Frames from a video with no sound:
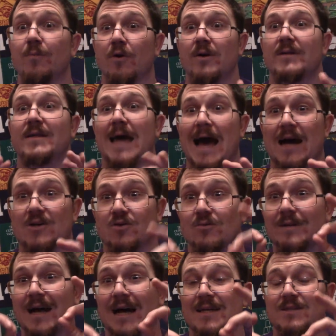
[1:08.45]
put the actual
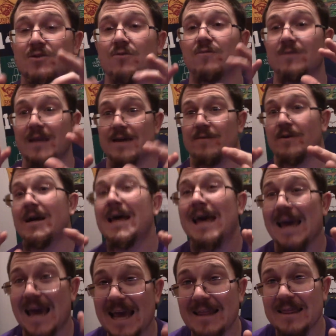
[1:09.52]
Nacho flavor
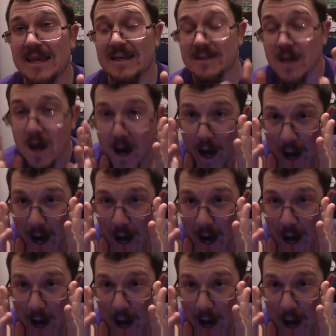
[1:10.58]
in this.